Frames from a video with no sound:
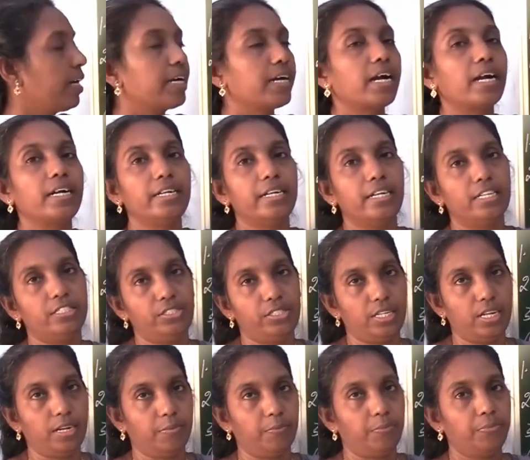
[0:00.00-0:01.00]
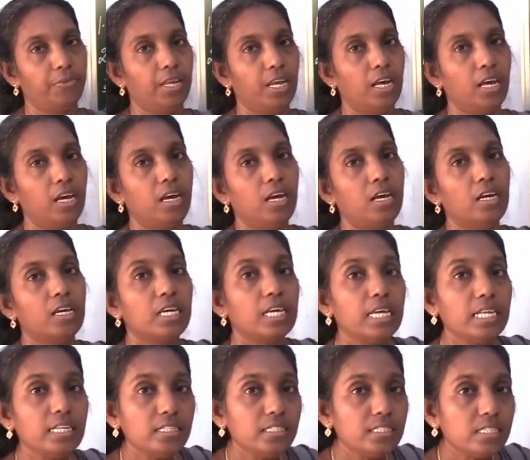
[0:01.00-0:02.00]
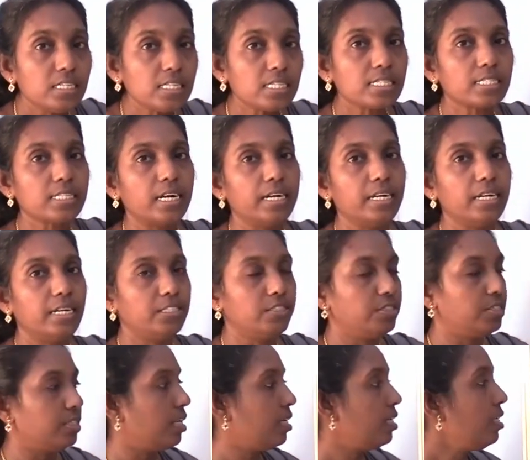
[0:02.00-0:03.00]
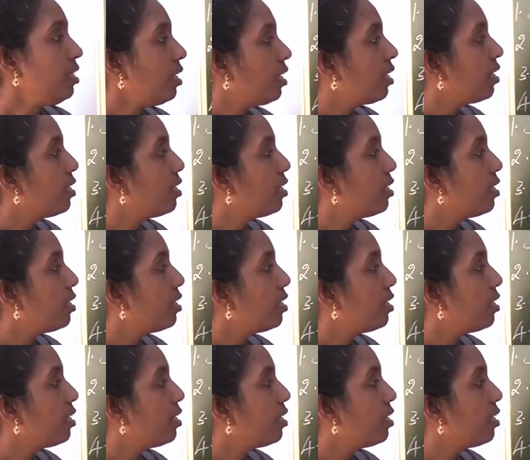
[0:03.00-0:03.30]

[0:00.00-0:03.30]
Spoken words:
condition. In this condition,